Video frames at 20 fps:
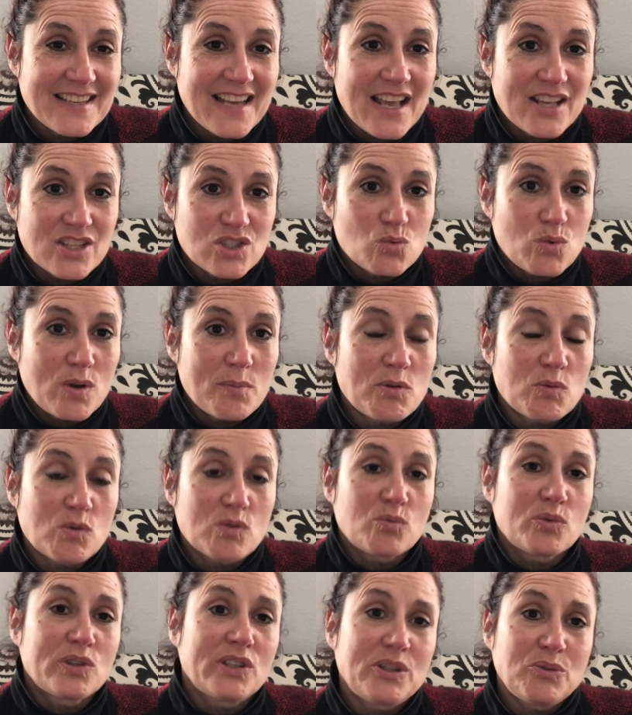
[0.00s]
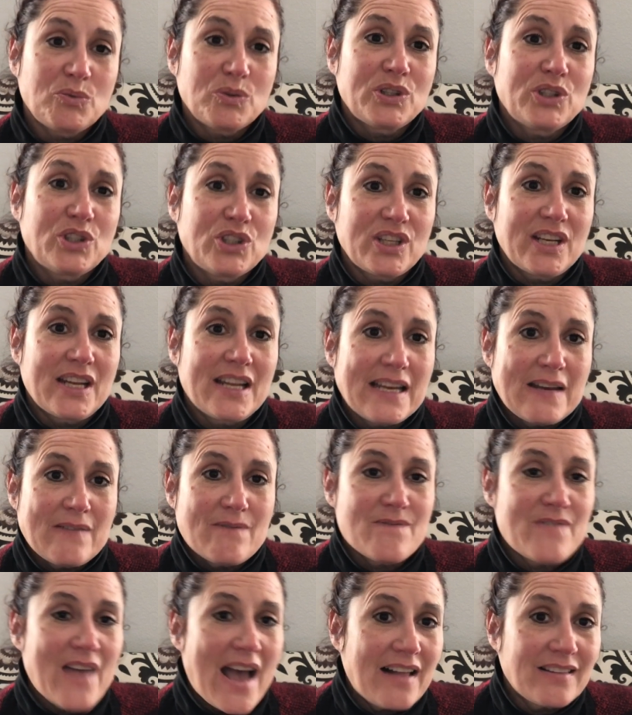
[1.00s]
As women, we're really, really good at
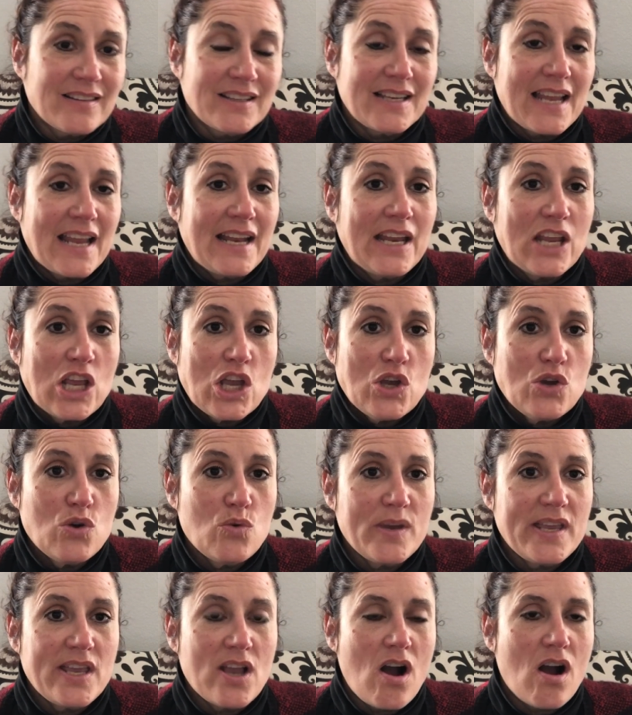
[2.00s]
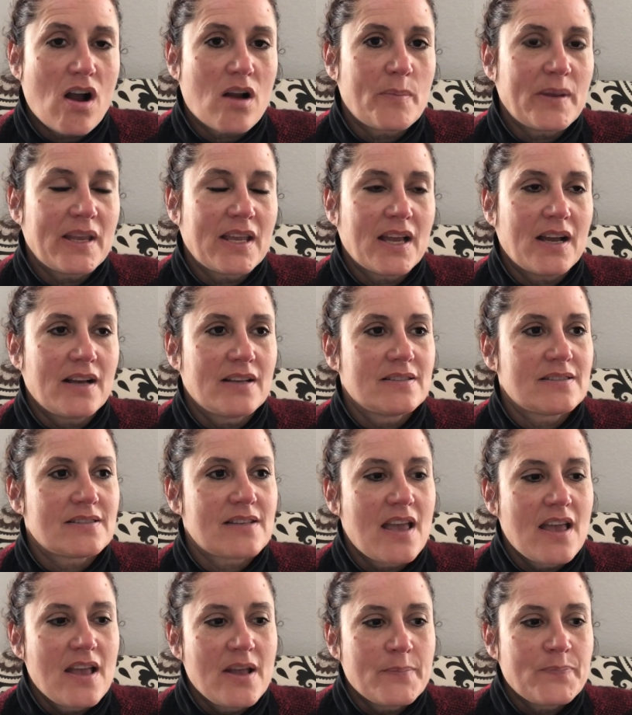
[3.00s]
invalidating who we are, because
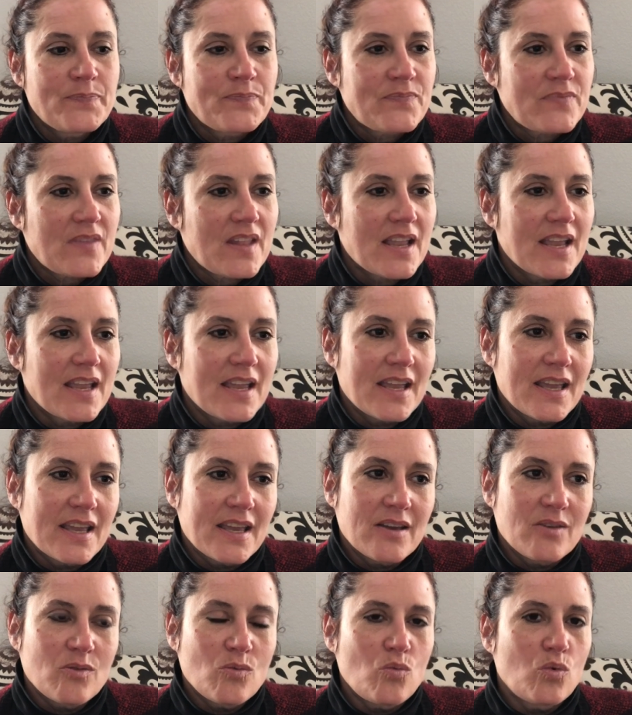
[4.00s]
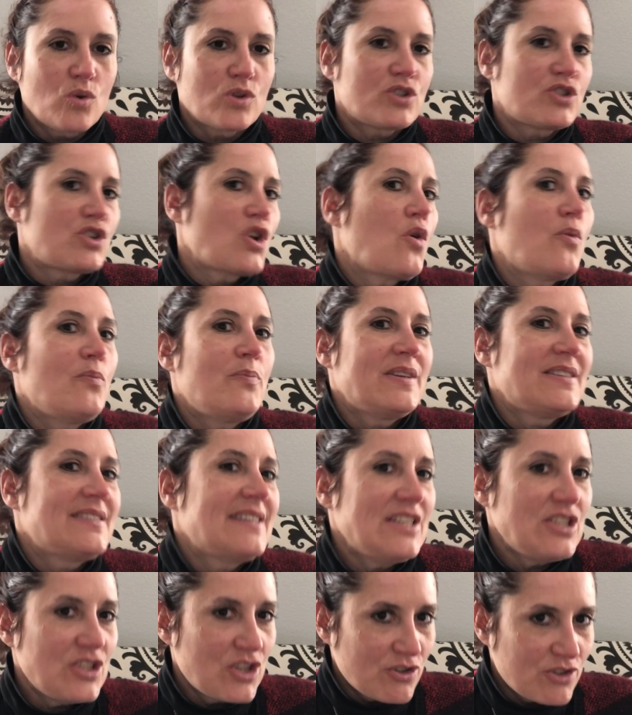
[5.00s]
we're so
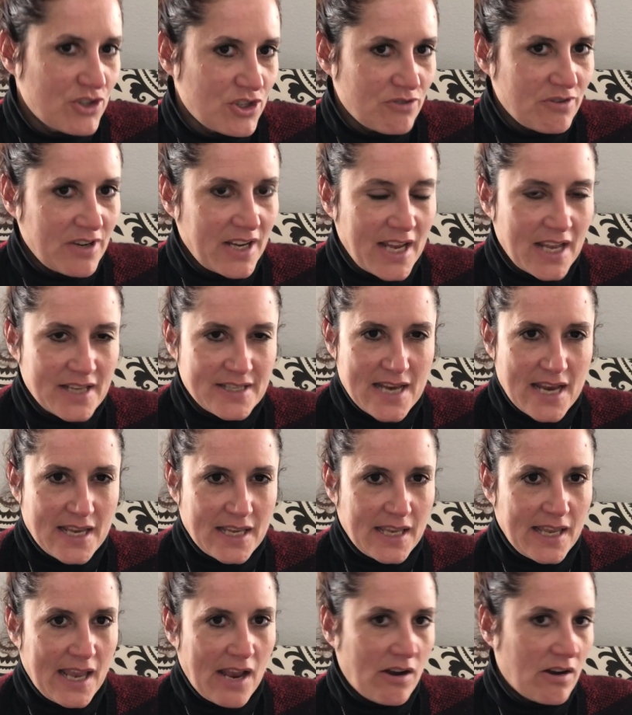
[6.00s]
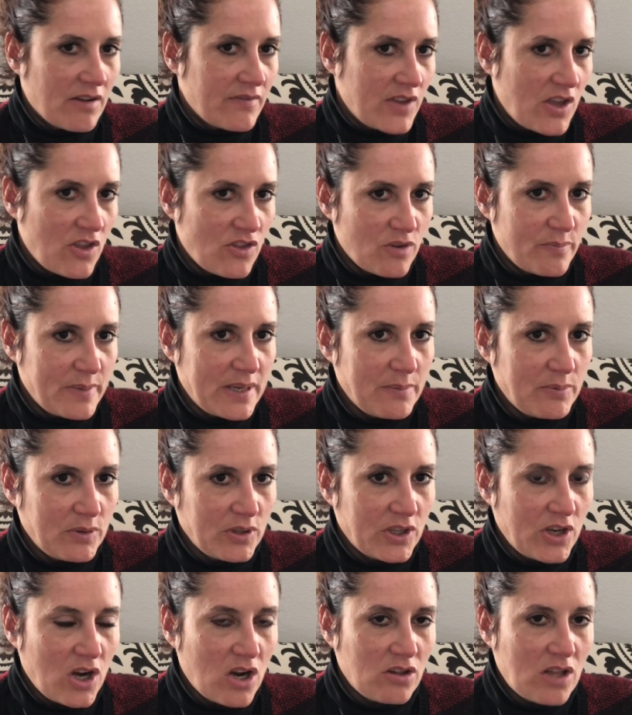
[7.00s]
busy nurturing and taking care of the other people
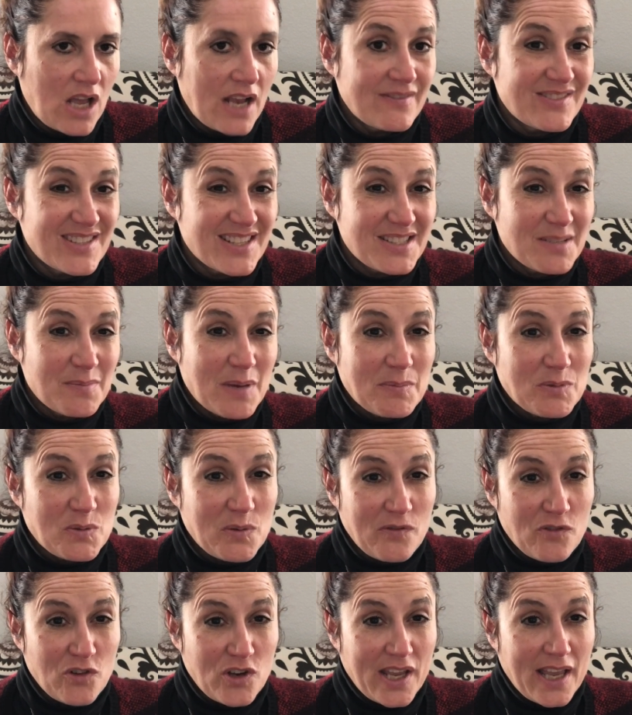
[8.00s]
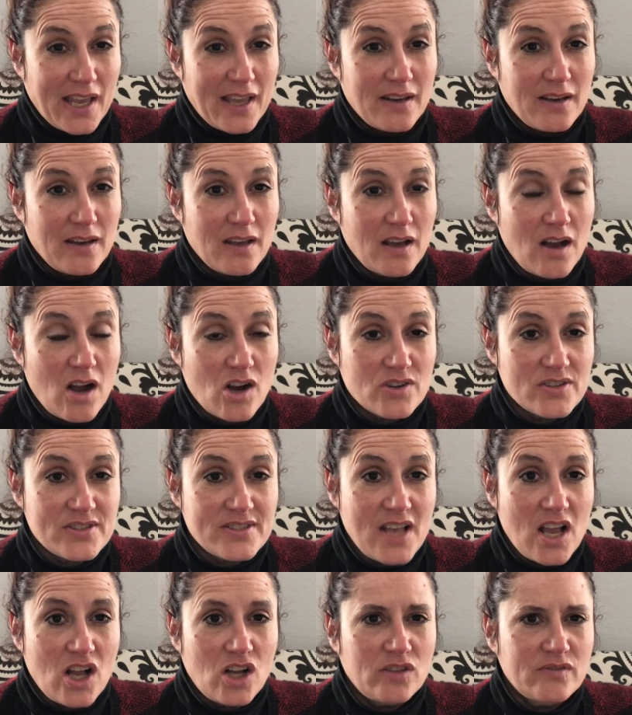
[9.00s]
in our lives that sometimes we forget
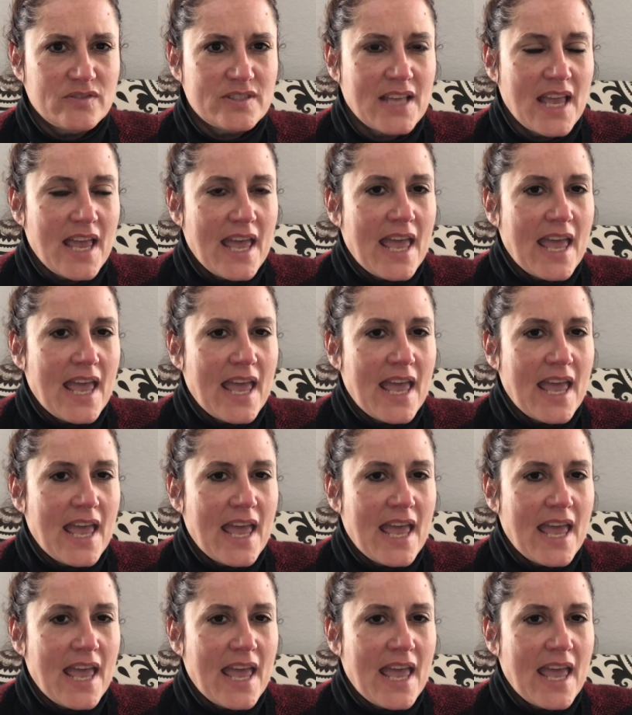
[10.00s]
ourselves.